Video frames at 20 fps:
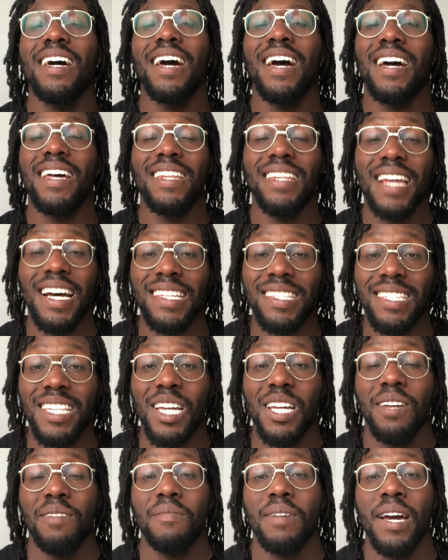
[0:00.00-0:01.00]
And that's
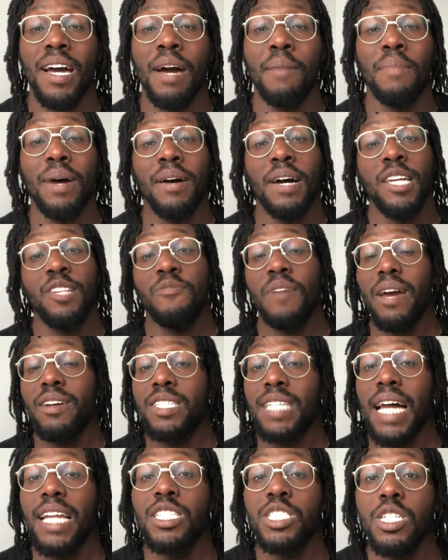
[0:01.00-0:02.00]
it. It's very
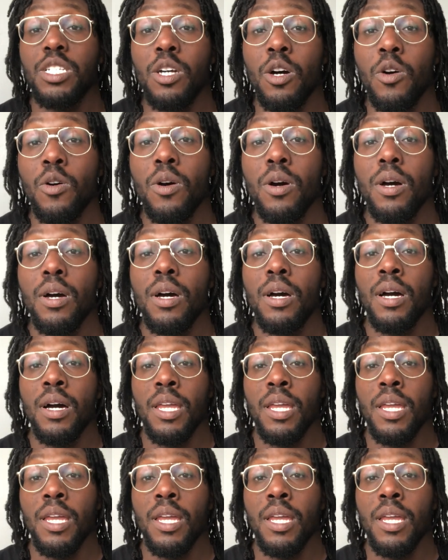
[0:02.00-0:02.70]
challenging though.